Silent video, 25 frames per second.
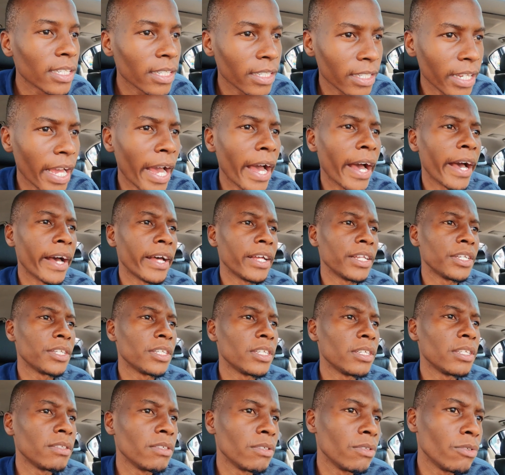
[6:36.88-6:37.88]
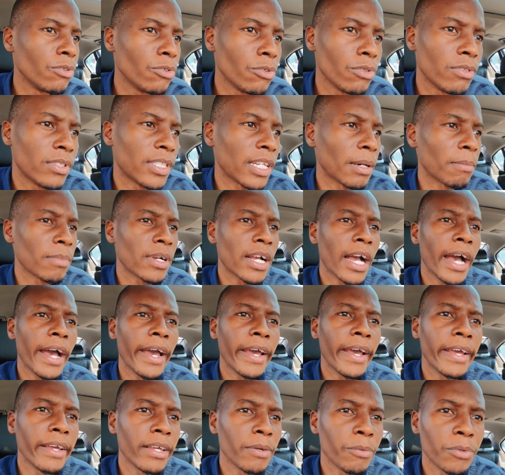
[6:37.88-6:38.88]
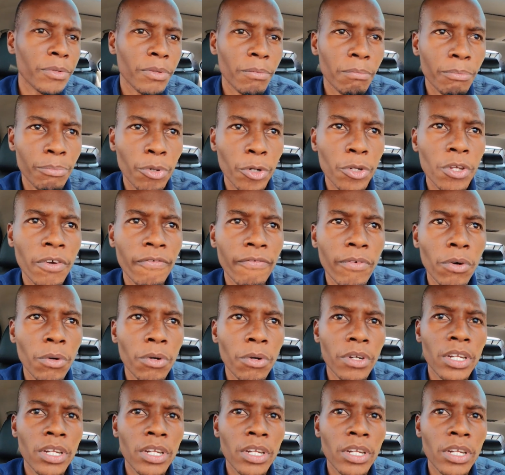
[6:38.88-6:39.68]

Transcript: Yeah, some guy broke your phone.